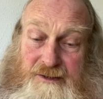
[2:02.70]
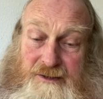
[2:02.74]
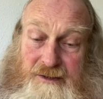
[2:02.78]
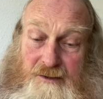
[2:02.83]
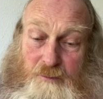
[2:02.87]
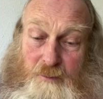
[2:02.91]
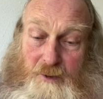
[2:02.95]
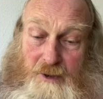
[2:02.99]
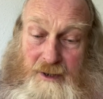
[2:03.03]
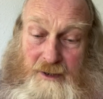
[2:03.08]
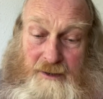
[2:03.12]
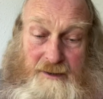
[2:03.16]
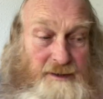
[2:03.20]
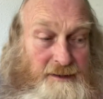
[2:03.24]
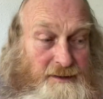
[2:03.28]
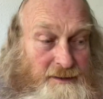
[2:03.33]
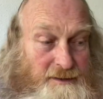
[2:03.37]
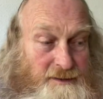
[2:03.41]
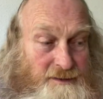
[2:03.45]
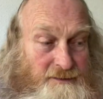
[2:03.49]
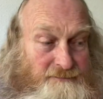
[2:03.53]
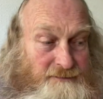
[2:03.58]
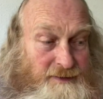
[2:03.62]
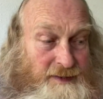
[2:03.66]
and work in a
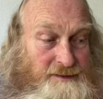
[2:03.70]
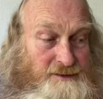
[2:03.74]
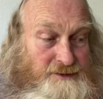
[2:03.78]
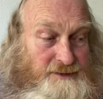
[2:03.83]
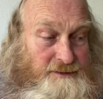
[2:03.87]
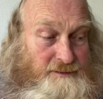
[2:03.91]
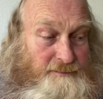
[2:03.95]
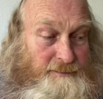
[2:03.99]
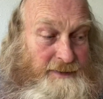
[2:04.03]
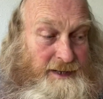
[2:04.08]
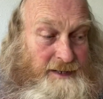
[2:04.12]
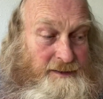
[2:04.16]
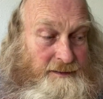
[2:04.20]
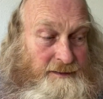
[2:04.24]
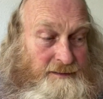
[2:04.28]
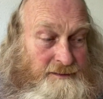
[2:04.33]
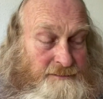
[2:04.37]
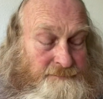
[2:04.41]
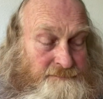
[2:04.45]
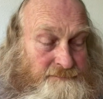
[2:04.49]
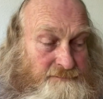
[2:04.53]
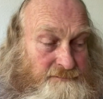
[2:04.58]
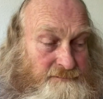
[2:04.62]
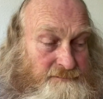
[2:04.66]
conventional manner.
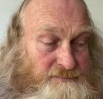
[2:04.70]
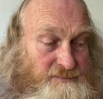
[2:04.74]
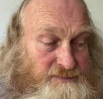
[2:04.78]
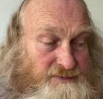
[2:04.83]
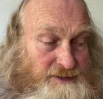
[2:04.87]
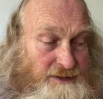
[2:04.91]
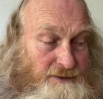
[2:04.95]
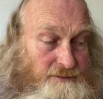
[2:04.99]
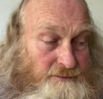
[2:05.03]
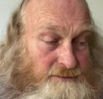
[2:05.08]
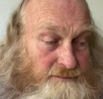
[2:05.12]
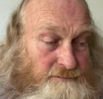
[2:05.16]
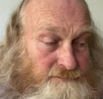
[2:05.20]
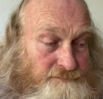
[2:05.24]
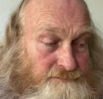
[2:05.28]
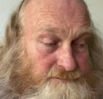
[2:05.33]
So